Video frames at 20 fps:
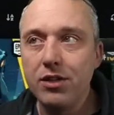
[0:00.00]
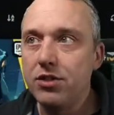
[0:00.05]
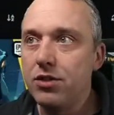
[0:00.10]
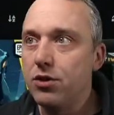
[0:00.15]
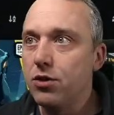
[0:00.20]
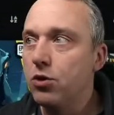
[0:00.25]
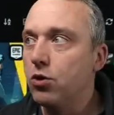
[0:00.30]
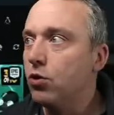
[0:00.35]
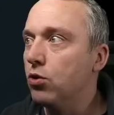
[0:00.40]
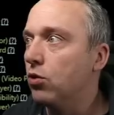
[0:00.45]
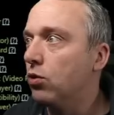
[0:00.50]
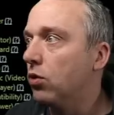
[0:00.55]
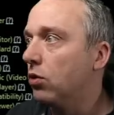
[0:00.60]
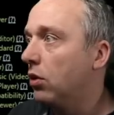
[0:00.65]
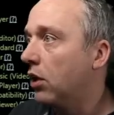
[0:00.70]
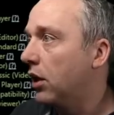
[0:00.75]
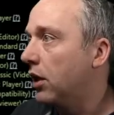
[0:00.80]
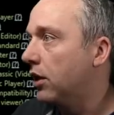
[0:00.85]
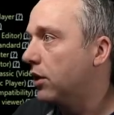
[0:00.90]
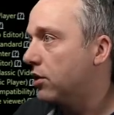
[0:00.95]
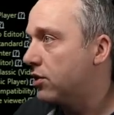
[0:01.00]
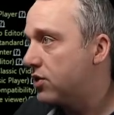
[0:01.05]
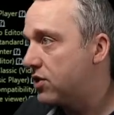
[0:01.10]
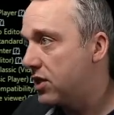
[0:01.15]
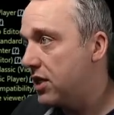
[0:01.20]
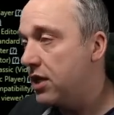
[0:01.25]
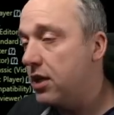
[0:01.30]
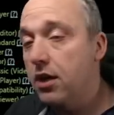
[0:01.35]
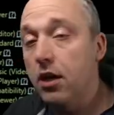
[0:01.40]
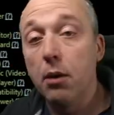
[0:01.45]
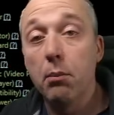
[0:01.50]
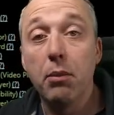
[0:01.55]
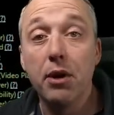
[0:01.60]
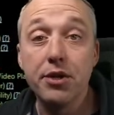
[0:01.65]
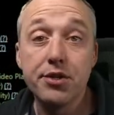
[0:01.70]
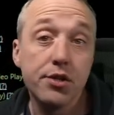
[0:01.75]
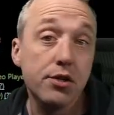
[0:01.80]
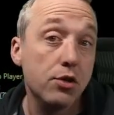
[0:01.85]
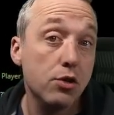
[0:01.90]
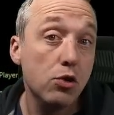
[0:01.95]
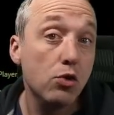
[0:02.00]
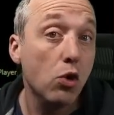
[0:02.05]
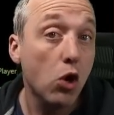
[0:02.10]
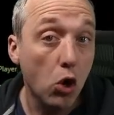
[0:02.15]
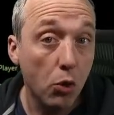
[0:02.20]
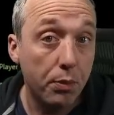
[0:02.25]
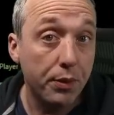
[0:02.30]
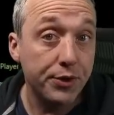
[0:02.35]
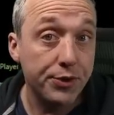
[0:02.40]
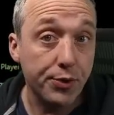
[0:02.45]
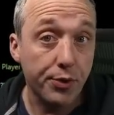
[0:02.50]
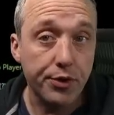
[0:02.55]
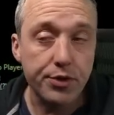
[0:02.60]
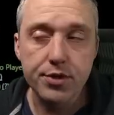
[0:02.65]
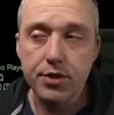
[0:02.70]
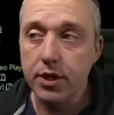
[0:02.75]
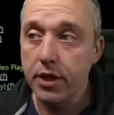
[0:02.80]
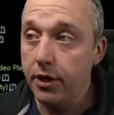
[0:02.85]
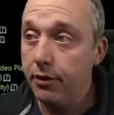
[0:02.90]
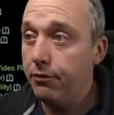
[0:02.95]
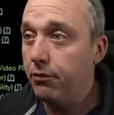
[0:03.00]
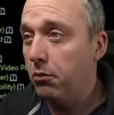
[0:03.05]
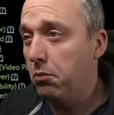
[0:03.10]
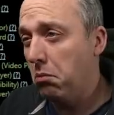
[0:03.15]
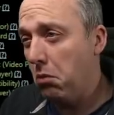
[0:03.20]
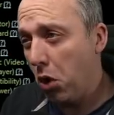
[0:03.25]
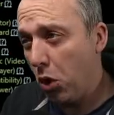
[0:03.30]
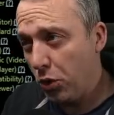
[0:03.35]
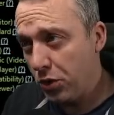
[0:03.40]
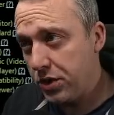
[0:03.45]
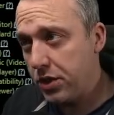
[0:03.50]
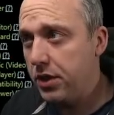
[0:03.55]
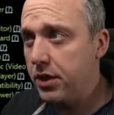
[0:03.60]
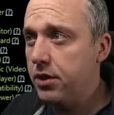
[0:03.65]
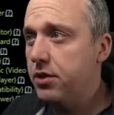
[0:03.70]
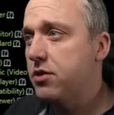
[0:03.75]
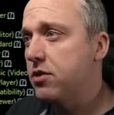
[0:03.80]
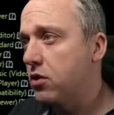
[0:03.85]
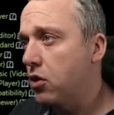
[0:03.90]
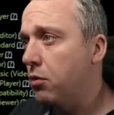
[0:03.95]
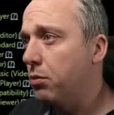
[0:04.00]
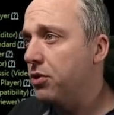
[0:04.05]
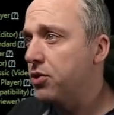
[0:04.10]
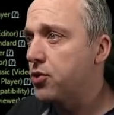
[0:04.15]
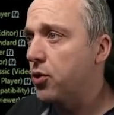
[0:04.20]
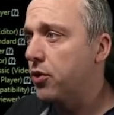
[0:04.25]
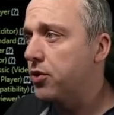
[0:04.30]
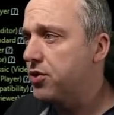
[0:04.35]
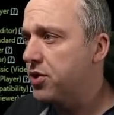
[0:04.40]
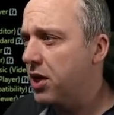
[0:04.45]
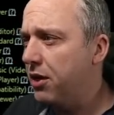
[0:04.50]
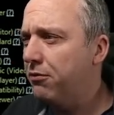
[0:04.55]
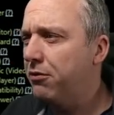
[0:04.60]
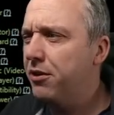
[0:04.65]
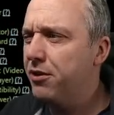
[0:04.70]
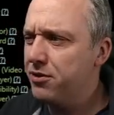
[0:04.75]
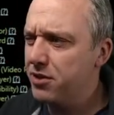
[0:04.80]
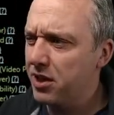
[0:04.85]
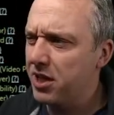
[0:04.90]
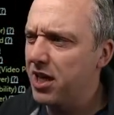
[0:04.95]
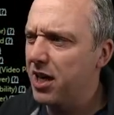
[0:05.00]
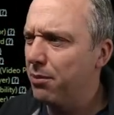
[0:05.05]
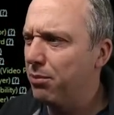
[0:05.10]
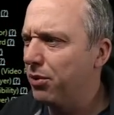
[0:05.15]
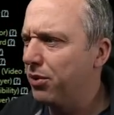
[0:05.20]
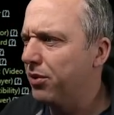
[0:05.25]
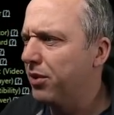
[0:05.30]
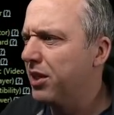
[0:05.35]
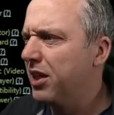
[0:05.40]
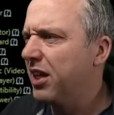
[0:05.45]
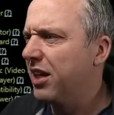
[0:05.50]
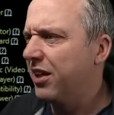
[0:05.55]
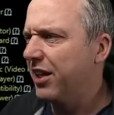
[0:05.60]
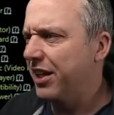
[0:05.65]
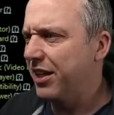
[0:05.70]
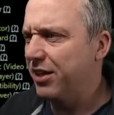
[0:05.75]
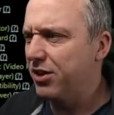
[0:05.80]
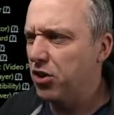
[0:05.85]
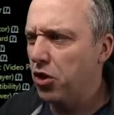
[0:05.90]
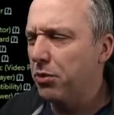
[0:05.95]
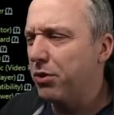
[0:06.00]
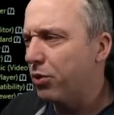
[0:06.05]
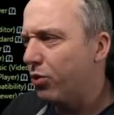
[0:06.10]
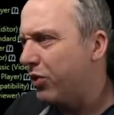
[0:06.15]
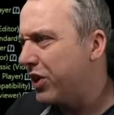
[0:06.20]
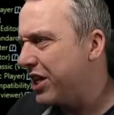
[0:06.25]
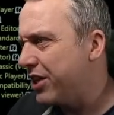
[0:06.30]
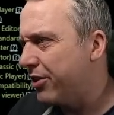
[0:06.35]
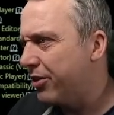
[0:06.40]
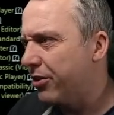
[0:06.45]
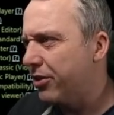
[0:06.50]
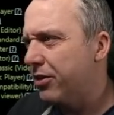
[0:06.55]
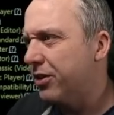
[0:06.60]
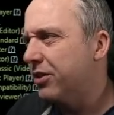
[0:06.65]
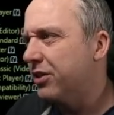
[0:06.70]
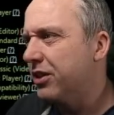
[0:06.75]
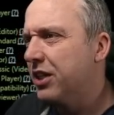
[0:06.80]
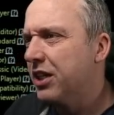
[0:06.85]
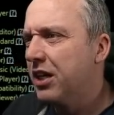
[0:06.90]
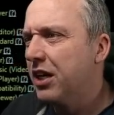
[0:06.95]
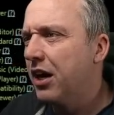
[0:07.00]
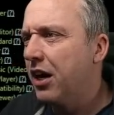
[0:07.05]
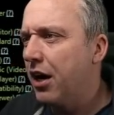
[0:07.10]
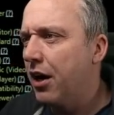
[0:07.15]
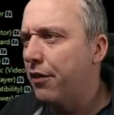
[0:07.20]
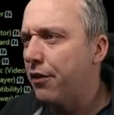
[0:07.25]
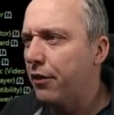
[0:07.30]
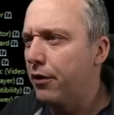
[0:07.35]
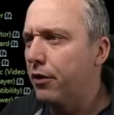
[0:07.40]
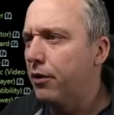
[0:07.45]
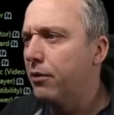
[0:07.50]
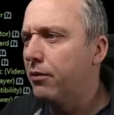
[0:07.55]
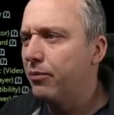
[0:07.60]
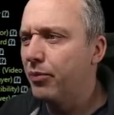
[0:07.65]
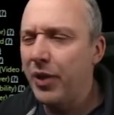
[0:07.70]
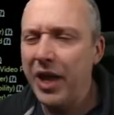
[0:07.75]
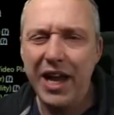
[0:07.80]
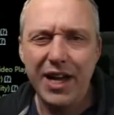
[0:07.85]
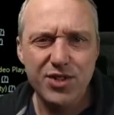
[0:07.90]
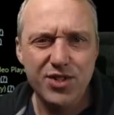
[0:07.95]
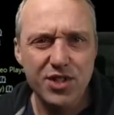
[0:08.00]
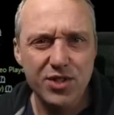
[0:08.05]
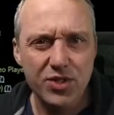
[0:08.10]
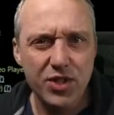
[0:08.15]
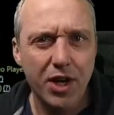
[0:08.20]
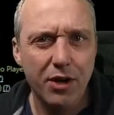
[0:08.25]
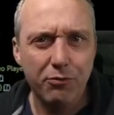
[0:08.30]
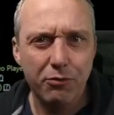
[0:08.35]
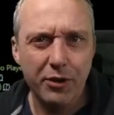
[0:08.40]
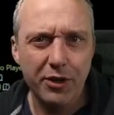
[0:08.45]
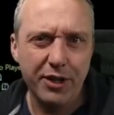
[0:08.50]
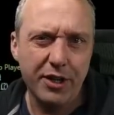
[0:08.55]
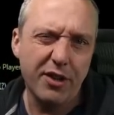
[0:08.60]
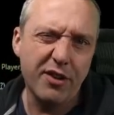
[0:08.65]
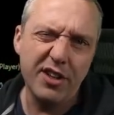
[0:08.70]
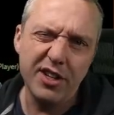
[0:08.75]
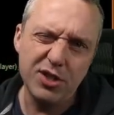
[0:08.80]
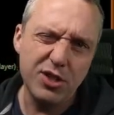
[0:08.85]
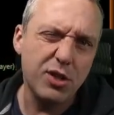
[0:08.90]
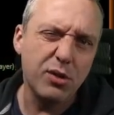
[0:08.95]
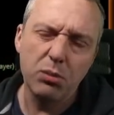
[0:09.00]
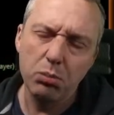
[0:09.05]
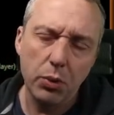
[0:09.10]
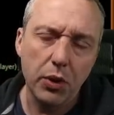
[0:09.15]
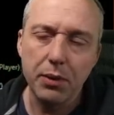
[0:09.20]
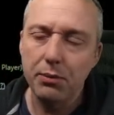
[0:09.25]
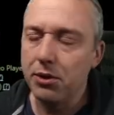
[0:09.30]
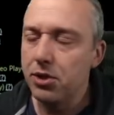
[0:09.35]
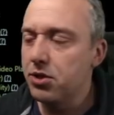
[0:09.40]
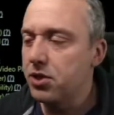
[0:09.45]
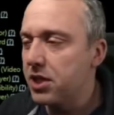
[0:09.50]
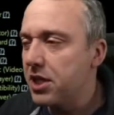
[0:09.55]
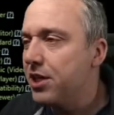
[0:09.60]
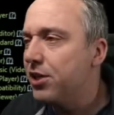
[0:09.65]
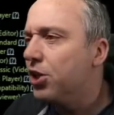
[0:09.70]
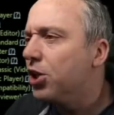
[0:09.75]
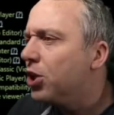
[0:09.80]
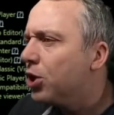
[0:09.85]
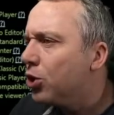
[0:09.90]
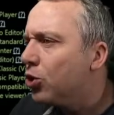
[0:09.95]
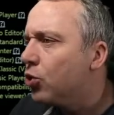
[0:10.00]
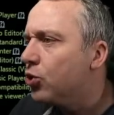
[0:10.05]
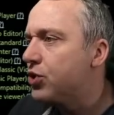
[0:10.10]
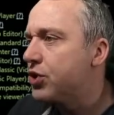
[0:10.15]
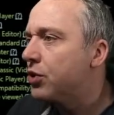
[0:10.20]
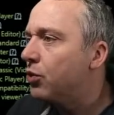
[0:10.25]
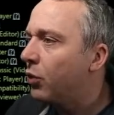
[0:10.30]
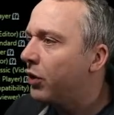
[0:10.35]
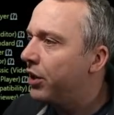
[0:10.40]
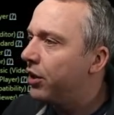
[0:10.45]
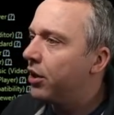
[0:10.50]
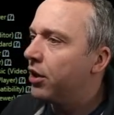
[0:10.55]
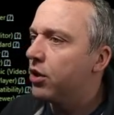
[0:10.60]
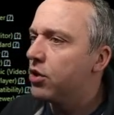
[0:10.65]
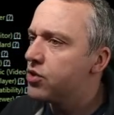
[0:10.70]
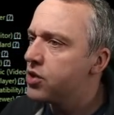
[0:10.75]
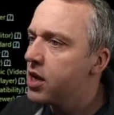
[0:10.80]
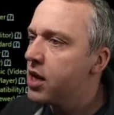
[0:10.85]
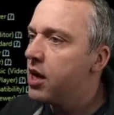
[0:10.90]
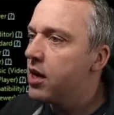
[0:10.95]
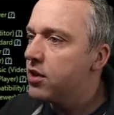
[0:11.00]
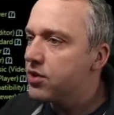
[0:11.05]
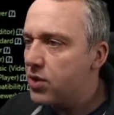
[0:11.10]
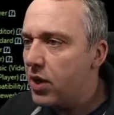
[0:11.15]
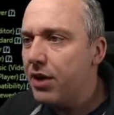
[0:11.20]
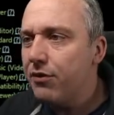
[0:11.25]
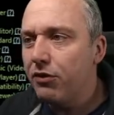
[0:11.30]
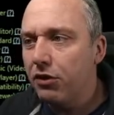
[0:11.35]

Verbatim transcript: to uh, see a bunch of new open source stuff. Most of this is open source software. There's a couple like Adobe Reader and other nasty software in here that you pretty much need to use in Windows. So I've